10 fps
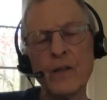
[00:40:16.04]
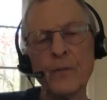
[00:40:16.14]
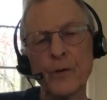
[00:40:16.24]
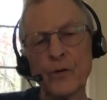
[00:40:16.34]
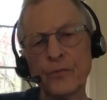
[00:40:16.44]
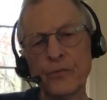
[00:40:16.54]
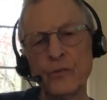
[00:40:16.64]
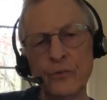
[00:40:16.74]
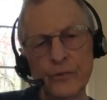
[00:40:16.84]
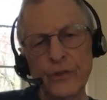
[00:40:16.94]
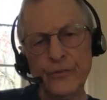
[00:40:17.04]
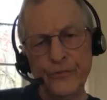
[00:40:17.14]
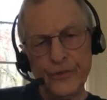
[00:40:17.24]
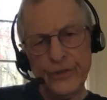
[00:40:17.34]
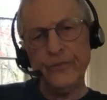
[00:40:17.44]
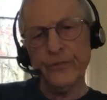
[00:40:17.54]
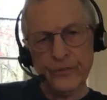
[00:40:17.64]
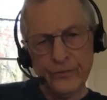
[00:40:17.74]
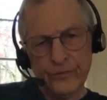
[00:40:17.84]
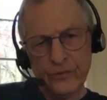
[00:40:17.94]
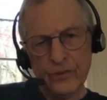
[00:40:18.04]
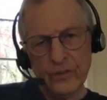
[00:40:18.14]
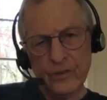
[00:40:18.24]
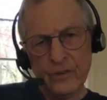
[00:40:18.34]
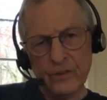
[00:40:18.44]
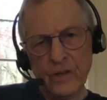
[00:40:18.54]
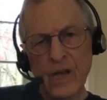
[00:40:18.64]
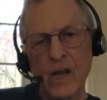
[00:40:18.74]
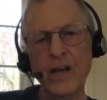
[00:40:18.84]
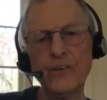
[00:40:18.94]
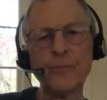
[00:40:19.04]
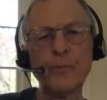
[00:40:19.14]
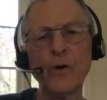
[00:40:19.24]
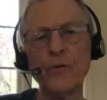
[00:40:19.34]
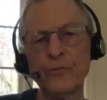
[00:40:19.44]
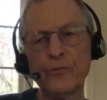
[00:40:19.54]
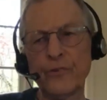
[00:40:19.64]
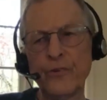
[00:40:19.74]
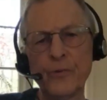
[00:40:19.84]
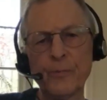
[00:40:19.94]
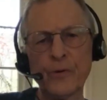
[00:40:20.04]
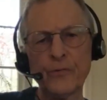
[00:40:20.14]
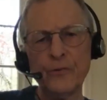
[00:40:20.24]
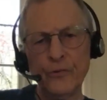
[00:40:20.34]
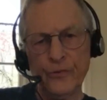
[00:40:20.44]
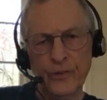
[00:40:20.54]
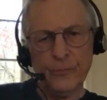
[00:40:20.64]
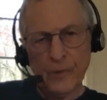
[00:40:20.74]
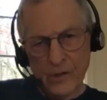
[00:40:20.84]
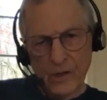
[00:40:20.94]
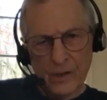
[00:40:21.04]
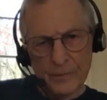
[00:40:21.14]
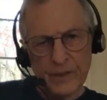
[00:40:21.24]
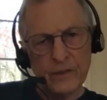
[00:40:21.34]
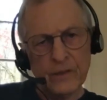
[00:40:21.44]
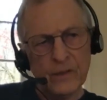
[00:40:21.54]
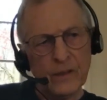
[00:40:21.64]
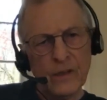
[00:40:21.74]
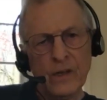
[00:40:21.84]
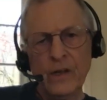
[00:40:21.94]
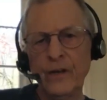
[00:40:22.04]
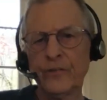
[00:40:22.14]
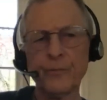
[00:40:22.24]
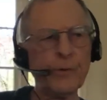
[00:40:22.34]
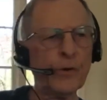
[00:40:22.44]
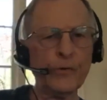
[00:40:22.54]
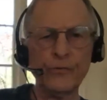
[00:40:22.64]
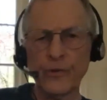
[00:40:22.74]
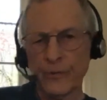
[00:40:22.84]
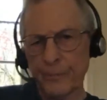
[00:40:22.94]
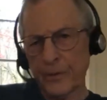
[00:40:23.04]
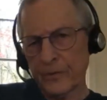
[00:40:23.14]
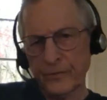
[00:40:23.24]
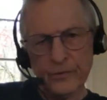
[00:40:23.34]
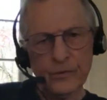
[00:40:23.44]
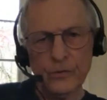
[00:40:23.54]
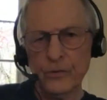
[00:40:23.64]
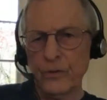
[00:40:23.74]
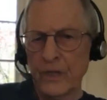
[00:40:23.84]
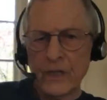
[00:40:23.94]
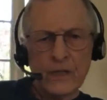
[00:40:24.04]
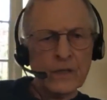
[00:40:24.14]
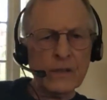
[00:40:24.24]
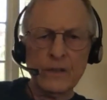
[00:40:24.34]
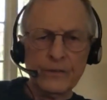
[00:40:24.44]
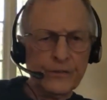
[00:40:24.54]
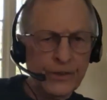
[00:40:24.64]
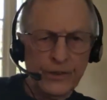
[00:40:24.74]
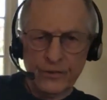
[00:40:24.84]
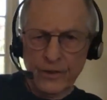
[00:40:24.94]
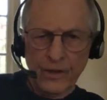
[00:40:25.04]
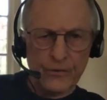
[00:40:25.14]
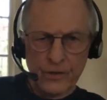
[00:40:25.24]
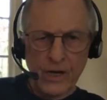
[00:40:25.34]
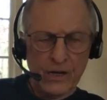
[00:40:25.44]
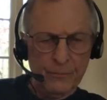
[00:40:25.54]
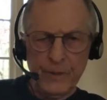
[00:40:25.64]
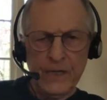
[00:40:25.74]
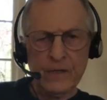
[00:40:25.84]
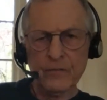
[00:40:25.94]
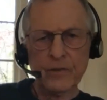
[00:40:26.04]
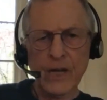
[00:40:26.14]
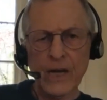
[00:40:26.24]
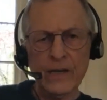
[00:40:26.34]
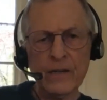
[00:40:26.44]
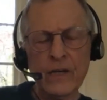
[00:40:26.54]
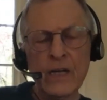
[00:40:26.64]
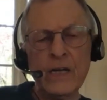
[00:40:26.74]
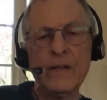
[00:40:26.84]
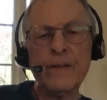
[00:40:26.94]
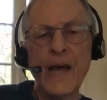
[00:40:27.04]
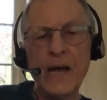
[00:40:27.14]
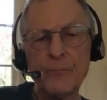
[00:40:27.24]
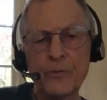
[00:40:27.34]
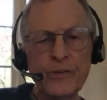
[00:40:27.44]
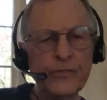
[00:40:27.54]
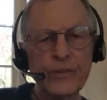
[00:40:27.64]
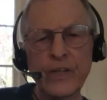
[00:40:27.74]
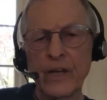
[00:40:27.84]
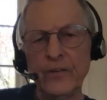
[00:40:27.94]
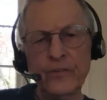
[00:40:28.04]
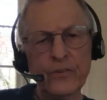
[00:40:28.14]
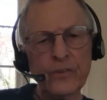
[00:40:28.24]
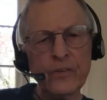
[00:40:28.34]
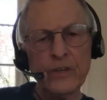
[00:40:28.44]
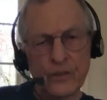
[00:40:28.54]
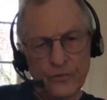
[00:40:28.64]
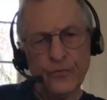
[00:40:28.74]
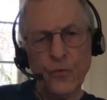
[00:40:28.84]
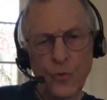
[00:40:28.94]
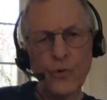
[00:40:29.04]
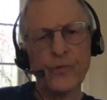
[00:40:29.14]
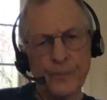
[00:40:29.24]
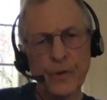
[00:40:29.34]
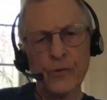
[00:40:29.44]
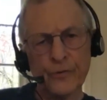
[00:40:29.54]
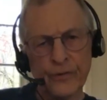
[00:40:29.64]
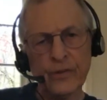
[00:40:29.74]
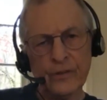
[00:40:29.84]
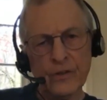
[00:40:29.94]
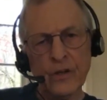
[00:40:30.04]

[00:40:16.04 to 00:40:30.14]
The person who sees Jesus, as opposed to the person who sees Muhammad, as opposed to the person who sees another kind of being of light, that presentation is for the person